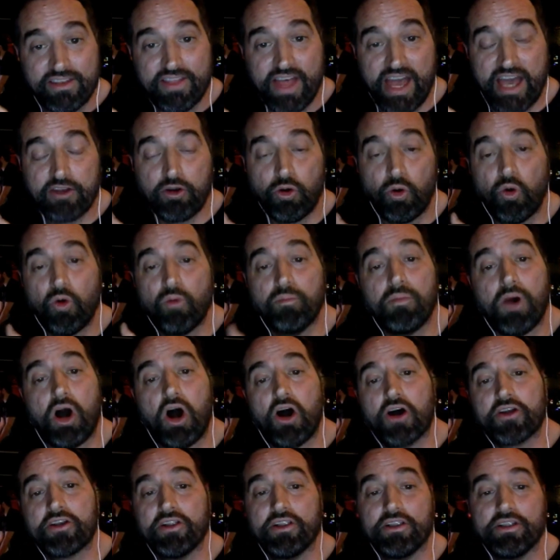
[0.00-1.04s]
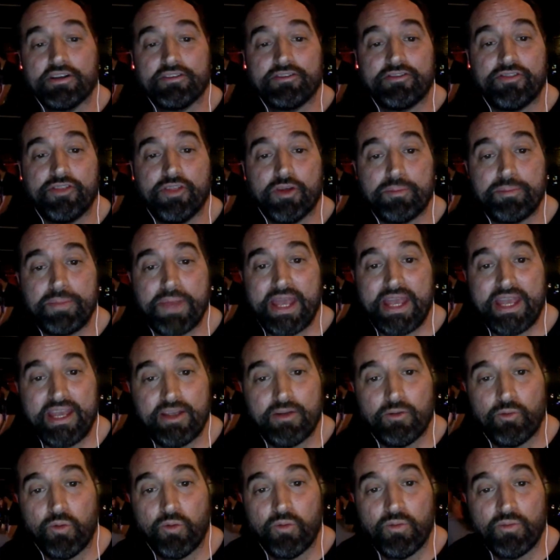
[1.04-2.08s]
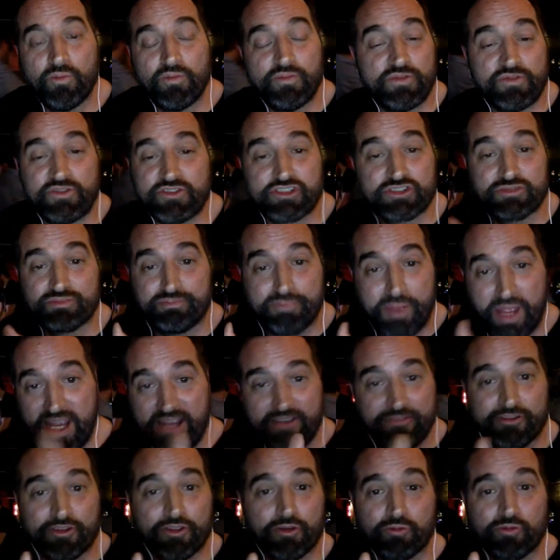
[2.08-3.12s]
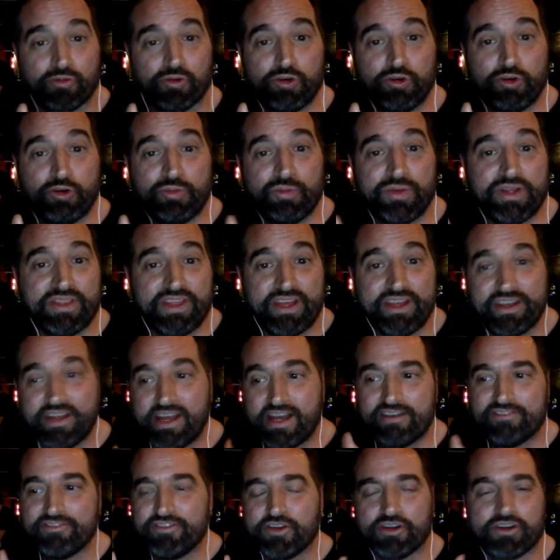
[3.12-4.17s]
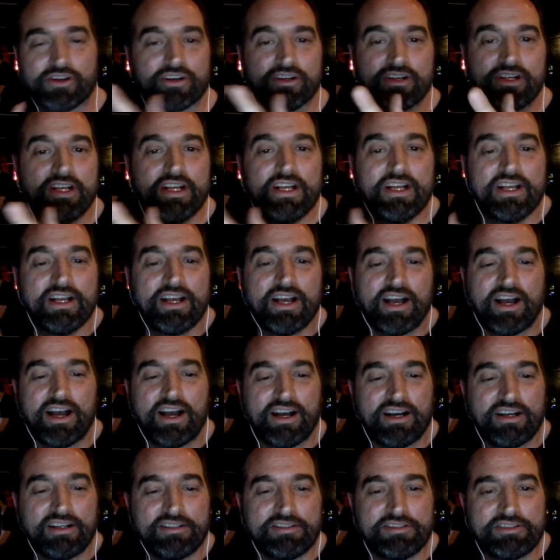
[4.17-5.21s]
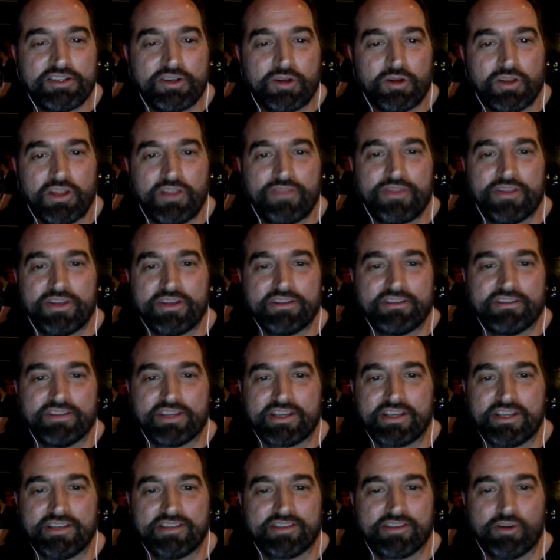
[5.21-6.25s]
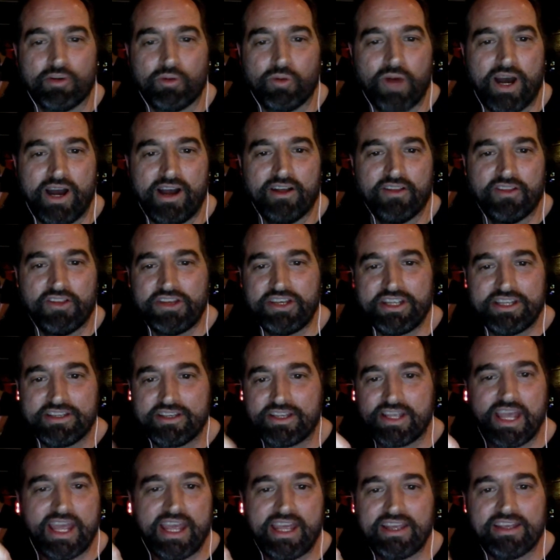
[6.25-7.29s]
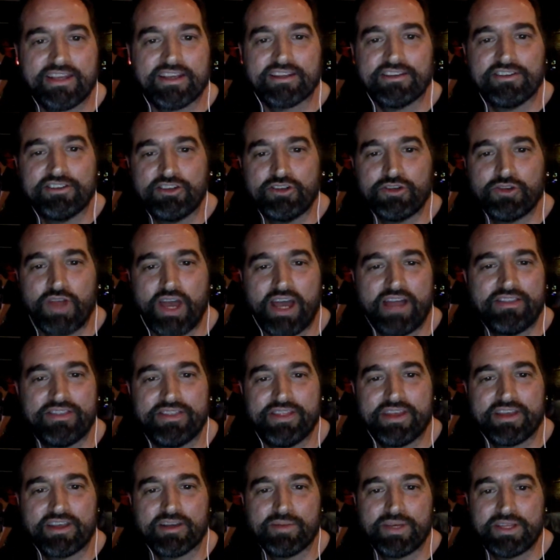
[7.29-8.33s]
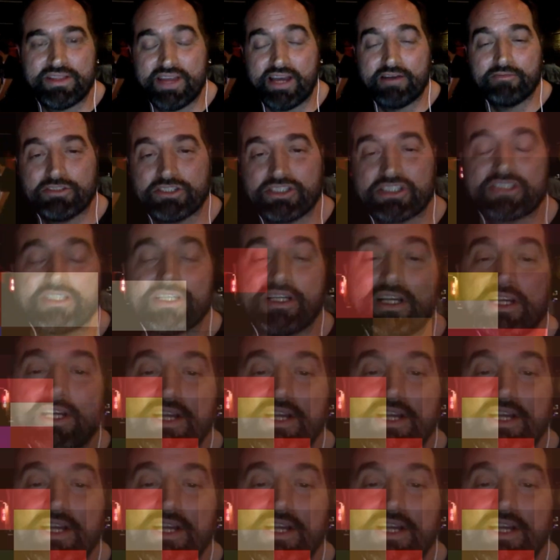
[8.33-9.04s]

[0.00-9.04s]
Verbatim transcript: that whole model of the pay, just pay for the room and then have your, uh, you know, let the, the kids go wild and eat cake and do that thing. I mean, that was,